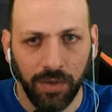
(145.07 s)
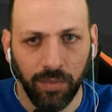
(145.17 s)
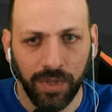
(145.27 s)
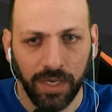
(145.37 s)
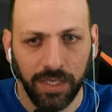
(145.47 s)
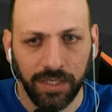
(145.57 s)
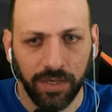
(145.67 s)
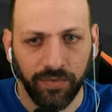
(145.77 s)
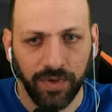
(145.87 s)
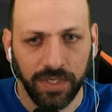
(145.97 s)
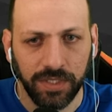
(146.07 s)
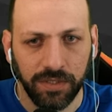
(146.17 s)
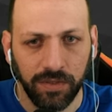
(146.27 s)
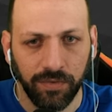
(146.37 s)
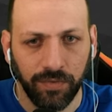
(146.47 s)
with an
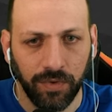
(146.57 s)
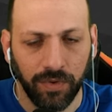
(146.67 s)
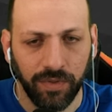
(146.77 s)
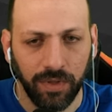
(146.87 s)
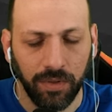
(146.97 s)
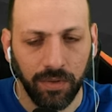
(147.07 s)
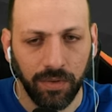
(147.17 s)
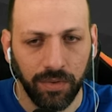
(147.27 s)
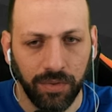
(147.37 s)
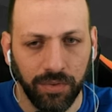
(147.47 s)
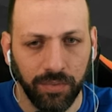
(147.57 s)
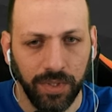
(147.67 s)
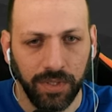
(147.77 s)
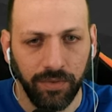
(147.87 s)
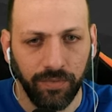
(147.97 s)
interface for the
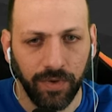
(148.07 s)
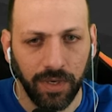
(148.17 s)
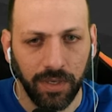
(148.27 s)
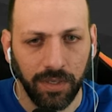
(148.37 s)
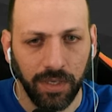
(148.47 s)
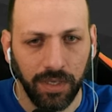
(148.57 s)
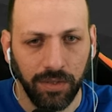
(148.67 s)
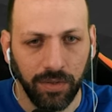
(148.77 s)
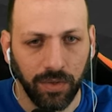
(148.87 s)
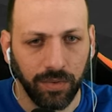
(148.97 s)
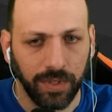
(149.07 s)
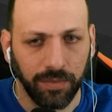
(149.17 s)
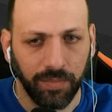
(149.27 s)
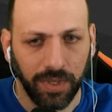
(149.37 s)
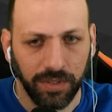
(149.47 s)
3 different encoded
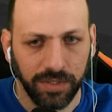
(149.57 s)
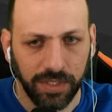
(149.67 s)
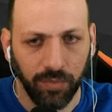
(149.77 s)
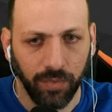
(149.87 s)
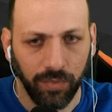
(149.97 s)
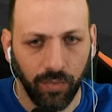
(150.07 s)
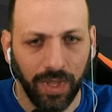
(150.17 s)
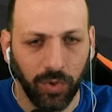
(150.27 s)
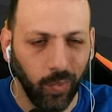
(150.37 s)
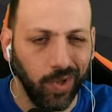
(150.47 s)
patterns that we